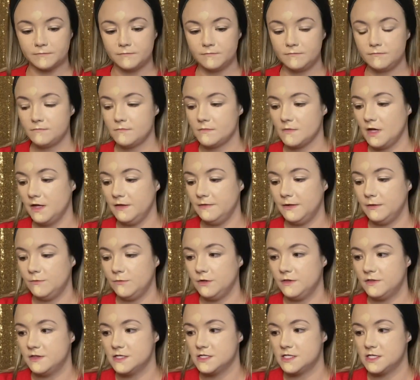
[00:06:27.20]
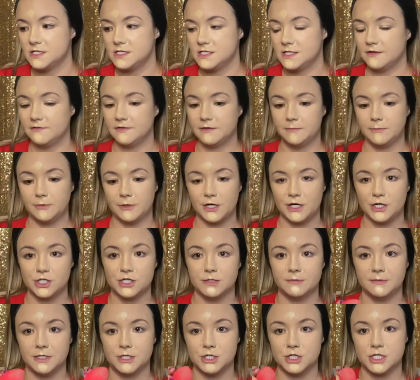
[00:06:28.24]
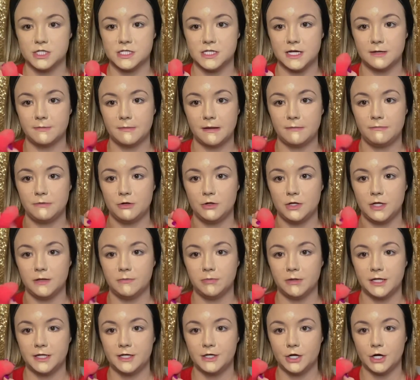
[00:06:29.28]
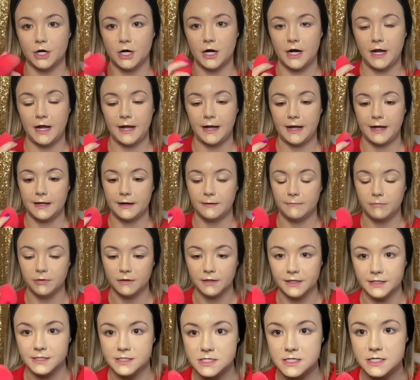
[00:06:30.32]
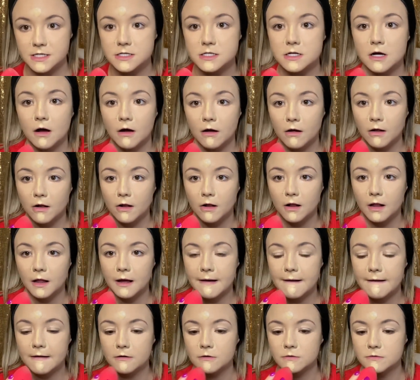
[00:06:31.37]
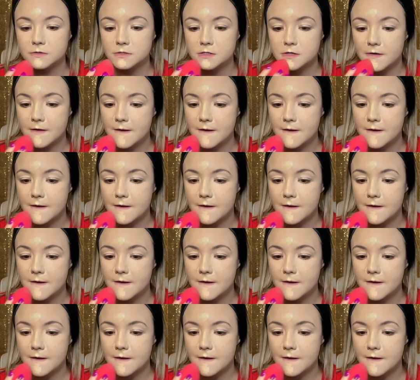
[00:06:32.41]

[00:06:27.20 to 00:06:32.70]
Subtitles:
And then with this, instead of a brush, I'm gonna just take my Beauty Blender and blend it all out.